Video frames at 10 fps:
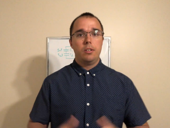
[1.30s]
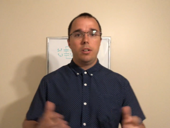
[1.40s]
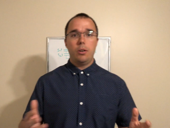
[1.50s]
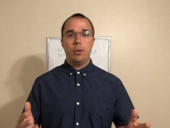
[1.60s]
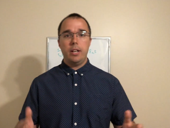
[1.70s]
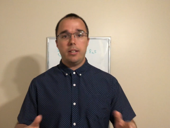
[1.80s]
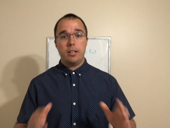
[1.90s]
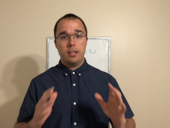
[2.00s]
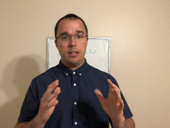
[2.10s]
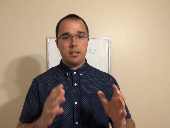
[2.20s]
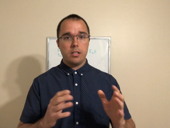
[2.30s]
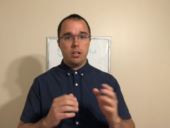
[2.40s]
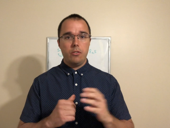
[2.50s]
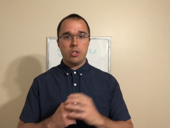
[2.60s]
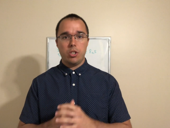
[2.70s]
All right, let's
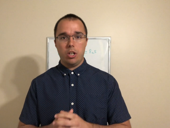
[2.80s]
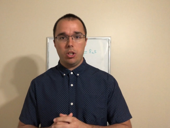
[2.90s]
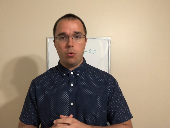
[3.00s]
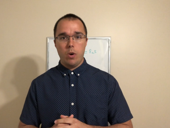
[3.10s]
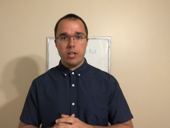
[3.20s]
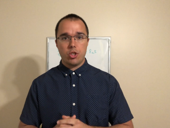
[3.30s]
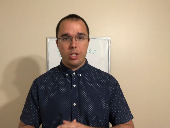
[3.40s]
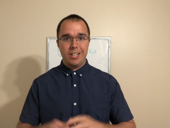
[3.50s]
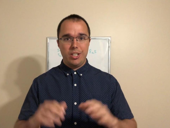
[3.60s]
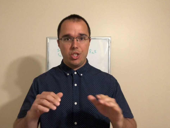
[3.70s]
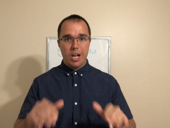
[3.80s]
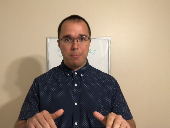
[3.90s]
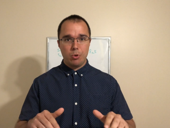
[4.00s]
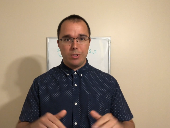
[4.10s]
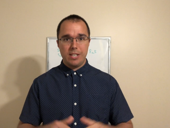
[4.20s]
solve a second question in
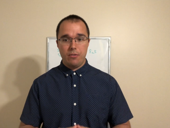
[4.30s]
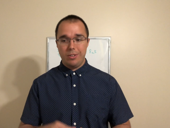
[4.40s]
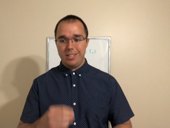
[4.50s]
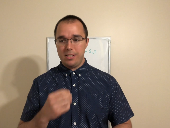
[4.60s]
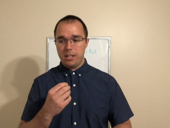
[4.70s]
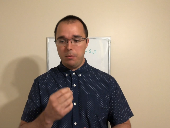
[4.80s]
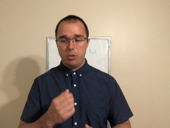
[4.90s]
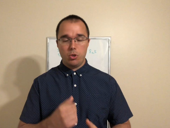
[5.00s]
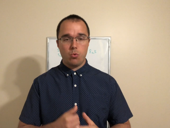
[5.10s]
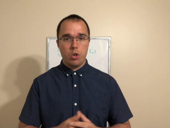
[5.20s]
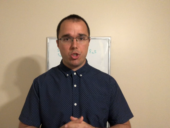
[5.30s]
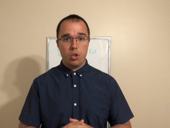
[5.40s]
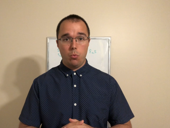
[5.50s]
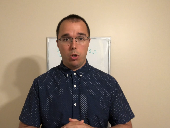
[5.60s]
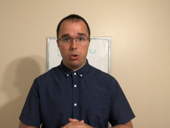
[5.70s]
chapter 7. This time it is question
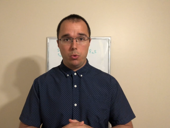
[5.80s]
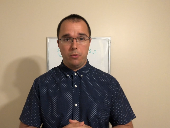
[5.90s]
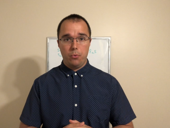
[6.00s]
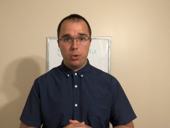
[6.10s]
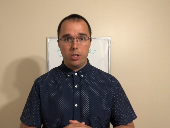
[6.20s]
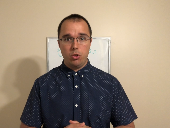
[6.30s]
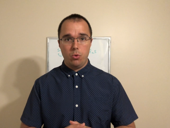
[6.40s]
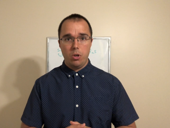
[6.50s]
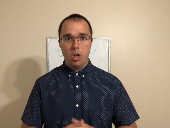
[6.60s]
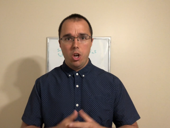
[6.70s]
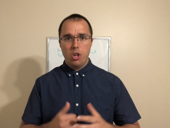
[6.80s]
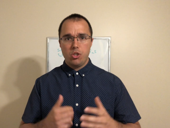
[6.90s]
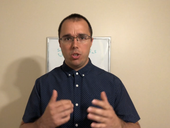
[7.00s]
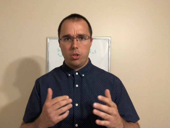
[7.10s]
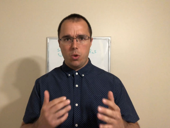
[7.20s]
142.
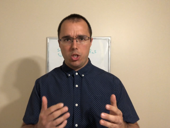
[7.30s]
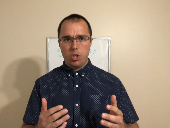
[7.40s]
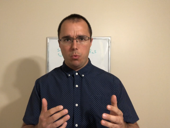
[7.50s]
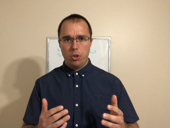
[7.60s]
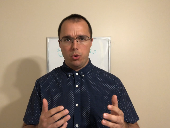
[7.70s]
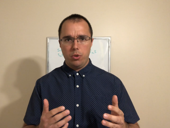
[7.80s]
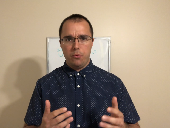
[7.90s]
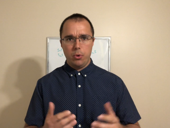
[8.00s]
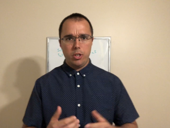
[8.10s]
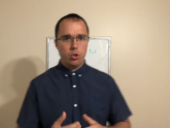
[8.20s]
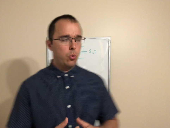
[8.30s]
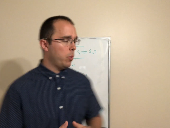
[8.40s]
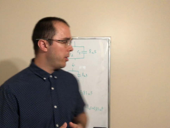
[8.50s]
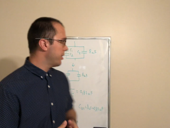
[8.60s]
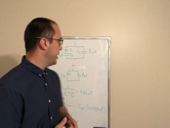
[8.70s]
So in question 142, we
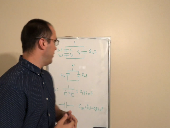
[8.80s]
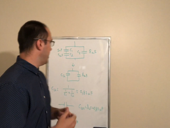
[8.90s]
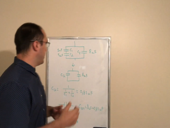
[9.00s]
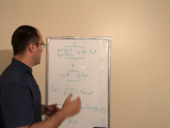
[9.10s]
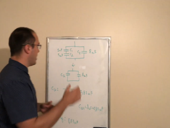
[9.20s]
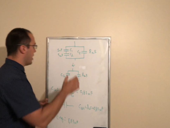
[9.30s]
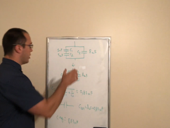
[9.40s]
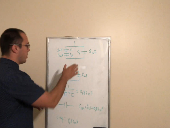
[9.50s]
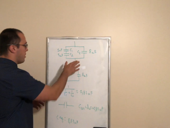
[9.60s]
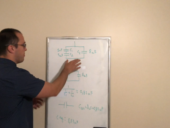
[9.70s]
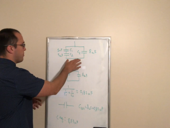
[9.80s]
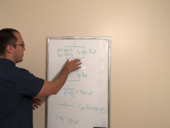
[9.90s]
are given this diagram.